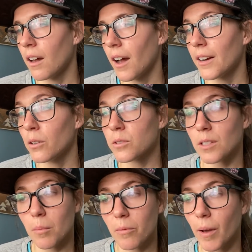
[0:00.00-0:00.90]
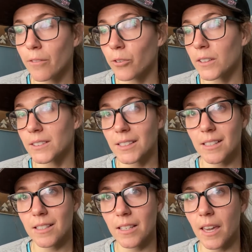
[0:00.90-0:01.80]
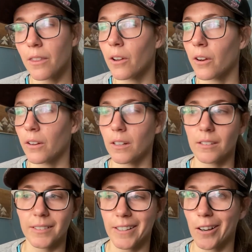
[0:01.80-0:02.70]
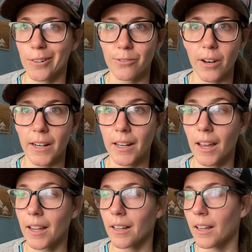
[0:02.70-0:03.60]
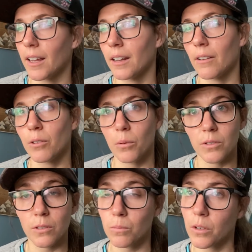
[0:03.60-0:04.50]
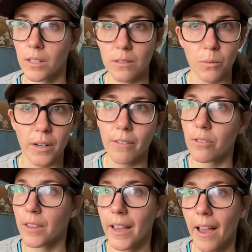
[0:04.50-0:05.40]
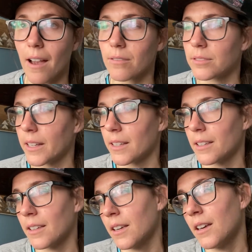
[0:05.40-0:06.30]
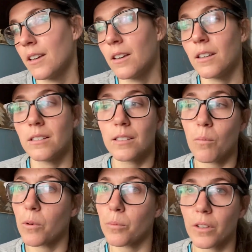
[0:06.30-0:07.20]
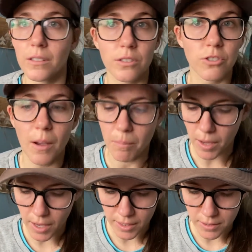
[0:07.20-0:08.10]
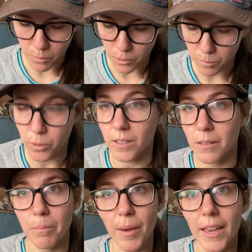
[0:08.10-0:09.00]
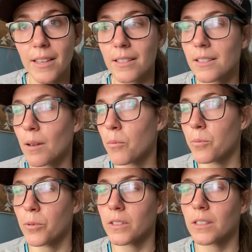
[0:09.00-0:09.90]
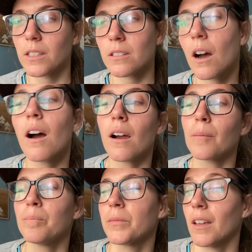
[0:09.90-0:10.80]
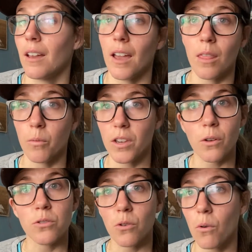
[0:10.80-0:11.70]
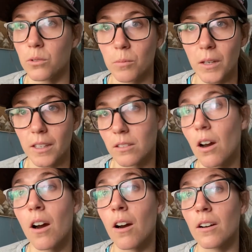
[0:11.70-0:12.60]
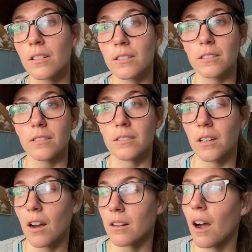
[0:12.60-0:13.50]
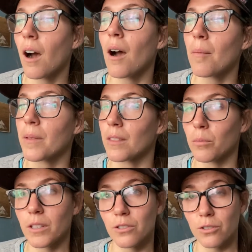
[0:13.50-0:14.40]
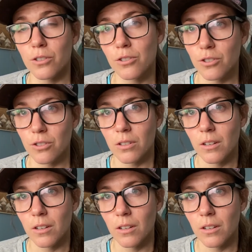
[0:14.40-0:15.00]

know some of my friends get together like on a Friday night and everyone just brings whatever they have. Like someone brings a djembe, someone brings a bass, someone brings a guitar, and then we go to ultimateguitar.com and then we search